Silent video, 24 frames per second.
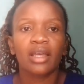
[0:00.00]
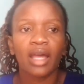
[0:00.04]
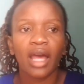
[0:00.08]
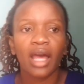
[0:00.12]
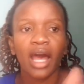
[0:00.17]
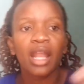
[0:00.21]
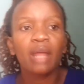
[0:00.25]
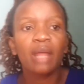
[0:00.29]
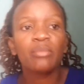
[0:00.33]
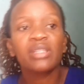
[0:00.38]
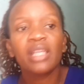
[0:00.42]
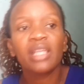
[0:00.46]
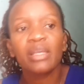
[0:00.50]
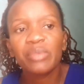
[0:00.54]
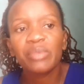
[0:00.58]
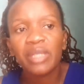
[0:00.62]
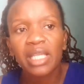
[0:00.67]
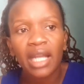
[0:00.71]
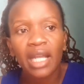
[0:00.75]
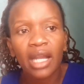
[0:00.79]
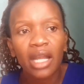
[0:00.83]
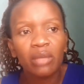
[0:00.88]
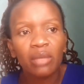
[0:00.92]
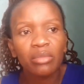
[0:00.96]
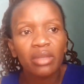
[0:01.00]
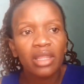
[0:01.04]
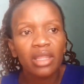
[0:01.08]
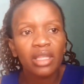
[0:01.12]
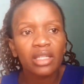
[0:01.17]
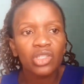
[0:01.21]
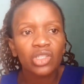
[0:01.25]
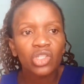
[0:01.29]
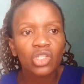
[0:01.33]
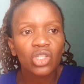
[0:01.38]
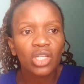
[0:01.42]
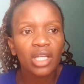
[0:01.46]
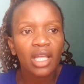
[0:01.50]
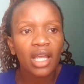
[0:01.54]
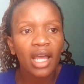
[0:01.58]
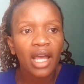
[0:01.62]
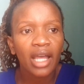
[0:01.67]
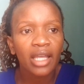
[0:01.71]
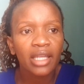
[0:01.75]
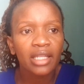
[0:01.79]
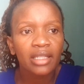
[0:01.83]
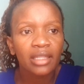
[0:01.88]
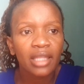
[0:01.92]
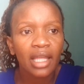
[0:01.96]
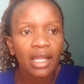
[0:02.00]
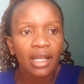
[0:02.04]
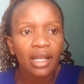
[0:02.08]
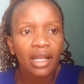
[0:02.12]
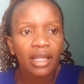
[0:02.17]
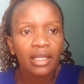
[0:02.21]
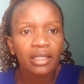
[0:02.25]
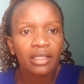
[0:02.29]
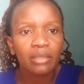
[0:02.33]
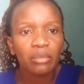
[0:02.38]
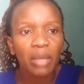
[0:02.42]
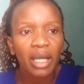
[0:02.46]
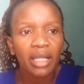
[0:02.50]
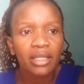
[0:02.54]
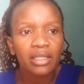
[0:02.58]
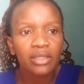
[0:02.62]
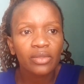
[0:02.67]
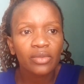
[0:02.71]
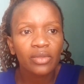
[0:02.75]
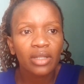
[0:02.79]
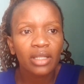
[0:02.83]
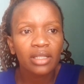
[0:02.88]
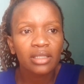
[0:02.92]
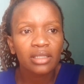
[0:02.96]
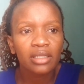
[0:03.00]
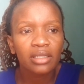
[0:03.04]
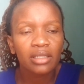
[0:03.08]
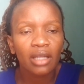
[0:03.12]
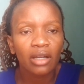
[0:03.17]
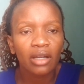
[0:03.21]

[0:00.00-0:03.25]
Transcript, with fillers: and i'm subscribed and then share hit that like button and stuff